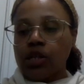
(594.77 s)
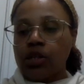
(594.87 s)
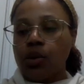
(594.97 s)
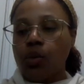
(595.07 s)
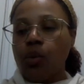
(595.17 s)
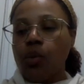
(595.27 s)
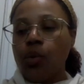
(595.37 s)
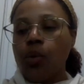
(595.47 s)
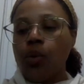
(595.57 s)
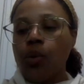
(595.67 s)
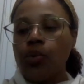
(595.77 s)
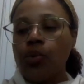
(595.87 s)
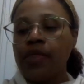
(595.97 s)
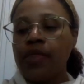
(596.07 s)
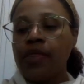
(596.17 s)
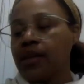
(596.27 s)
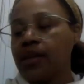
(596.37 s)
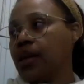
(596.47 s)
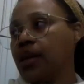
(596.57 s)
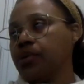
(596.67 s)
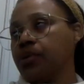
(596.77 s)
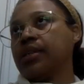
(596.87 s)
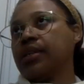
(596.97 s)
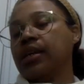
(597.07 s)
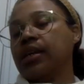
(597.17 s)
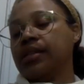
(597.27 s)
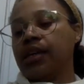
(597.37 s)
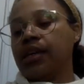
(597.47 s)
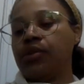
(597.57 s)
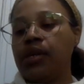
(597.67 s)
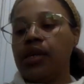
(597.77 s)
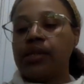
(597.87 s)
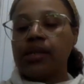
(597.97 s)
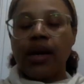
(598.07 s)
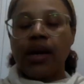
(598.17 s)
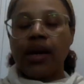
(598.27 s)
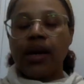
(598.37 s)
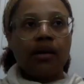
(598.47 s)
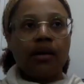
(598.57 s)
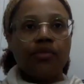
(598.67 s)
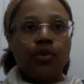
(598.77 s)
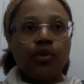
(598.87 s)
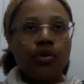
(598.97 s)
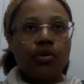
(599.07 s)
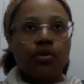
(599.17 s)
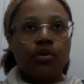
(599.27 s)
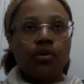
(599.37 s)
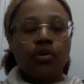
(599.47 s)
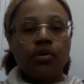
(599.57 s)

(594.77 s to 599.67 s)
So the next thing I would say is that you need to have your